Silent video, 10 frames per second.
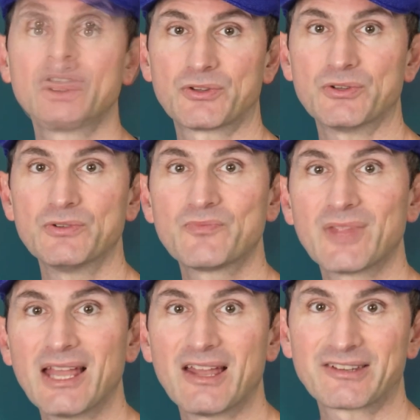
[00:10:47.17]
Two,
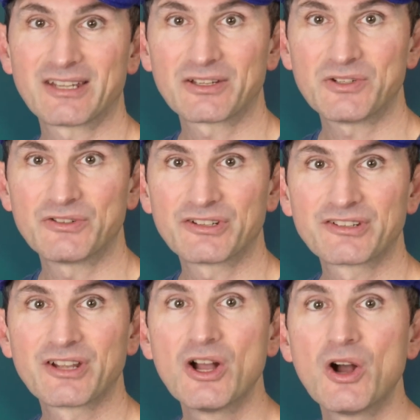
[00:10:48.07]
as KiCad
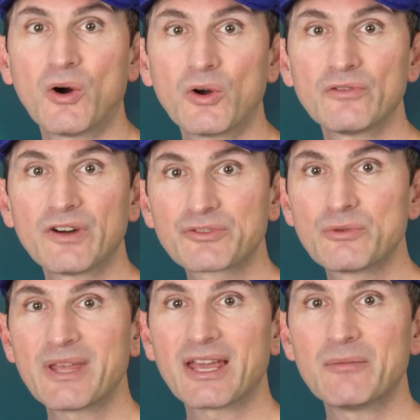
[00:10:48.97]
users, all of us
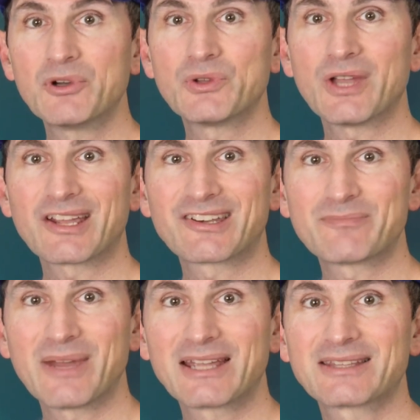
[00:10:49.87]
will be able to
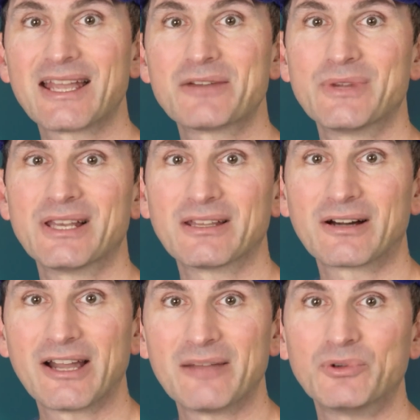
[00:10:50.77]
expect a
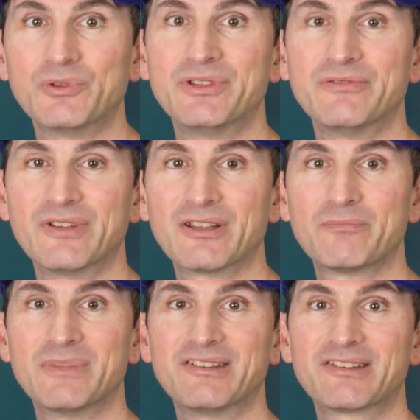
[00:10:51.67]
reliable
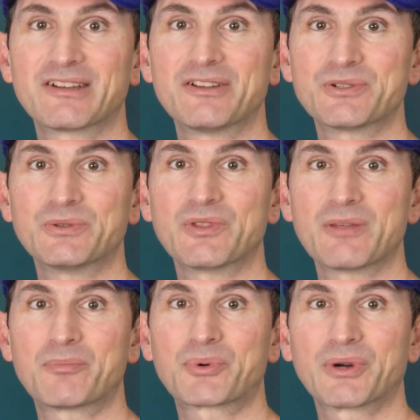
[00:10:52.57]
development schedule
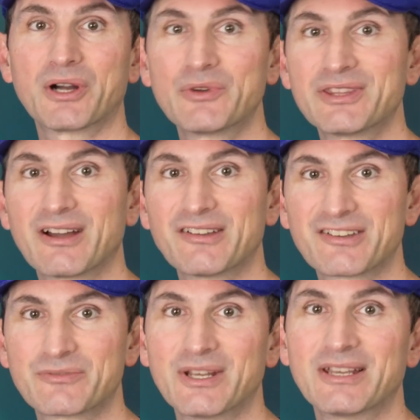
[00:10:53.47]
that
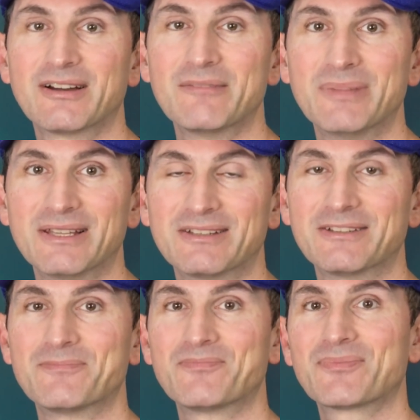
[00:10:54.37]
prioritizes
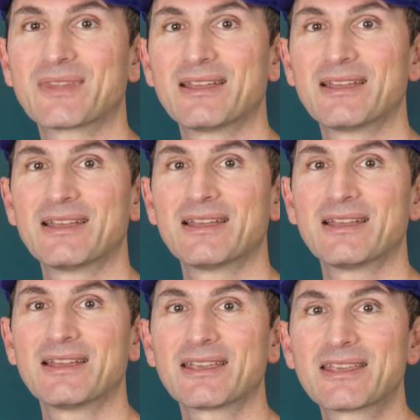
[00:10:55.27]
reliability.
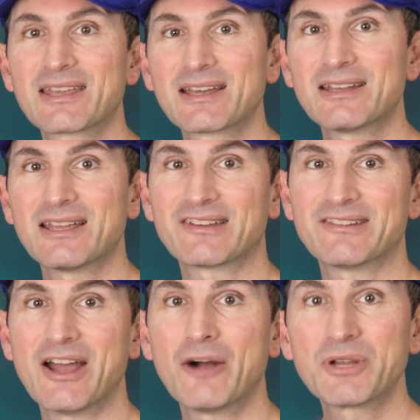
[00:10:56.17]
KiCad
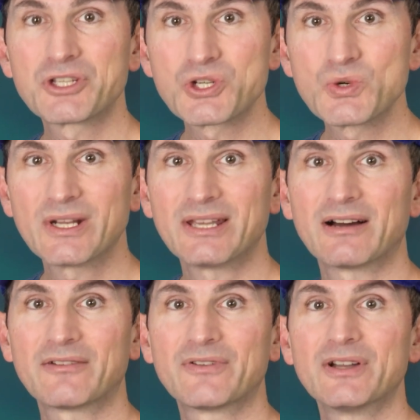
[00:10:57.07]
is now mature
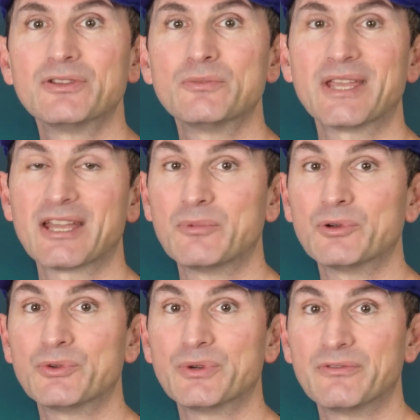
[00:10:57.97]
enough to be
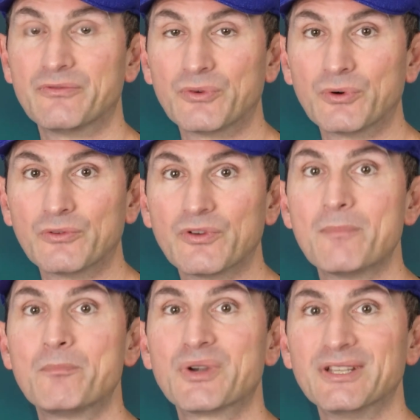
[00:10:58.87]
able to evolve
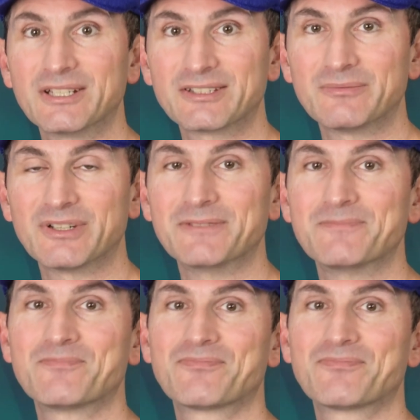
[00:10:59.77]
predictably.